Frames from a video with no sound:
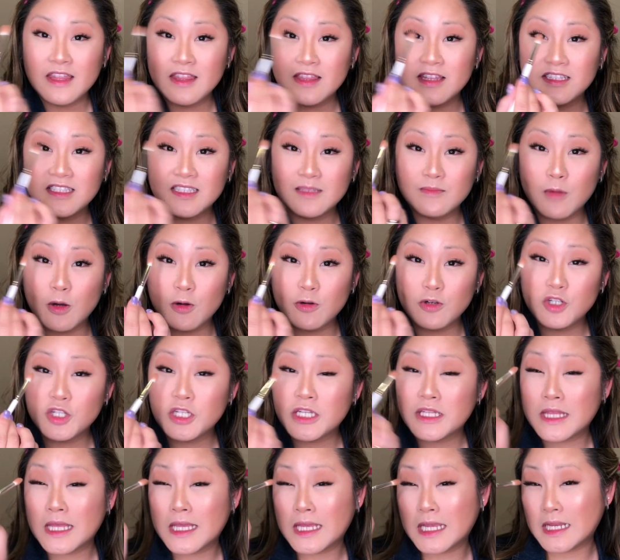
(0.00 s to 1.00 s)
this
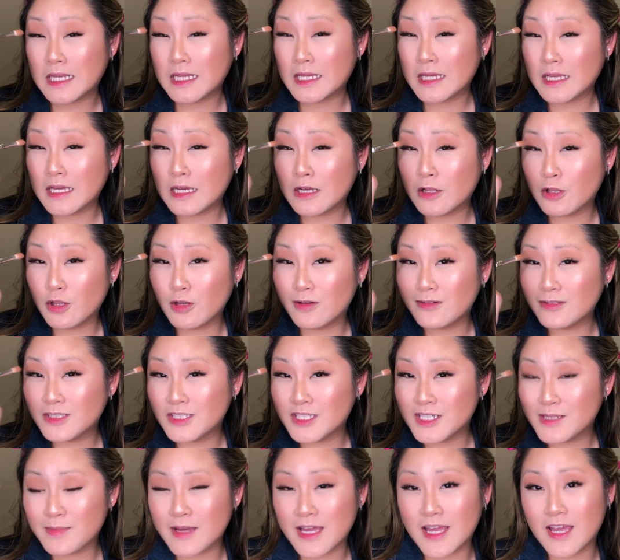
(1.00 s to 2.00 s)
motion, like getting it close
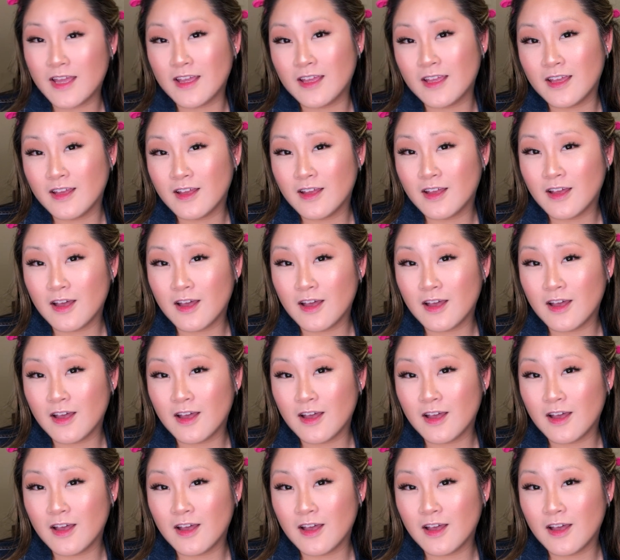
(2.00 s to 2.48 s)
to my